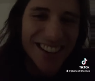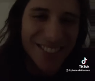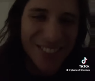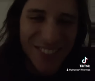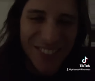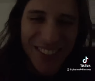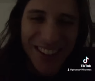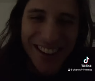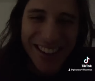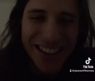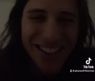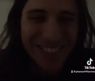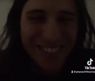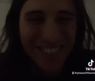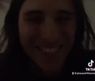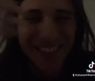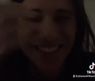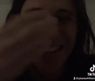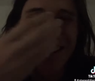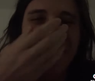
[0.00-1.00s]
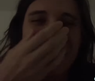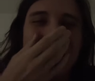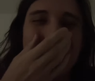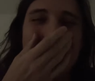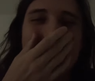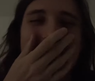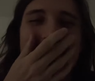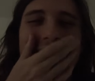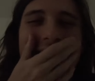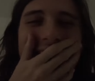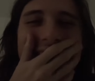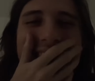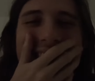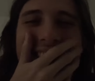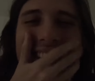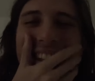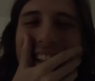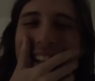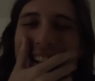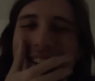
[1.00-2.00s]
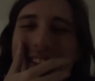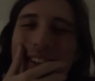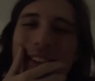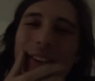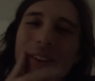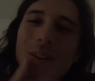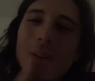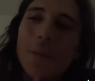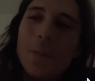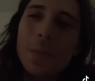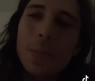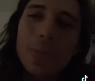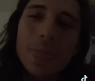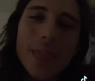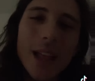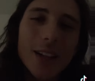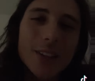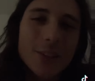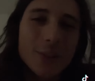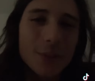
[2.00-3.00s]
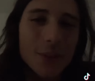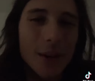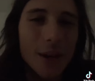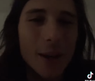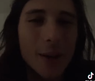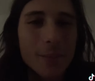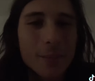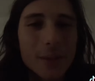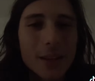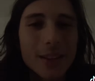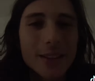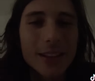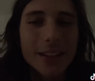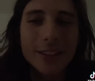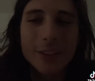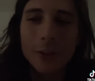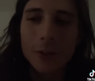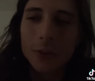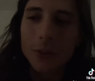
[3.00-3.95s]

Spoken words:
Fucking what do you mean? That's what I mean. Like, they'll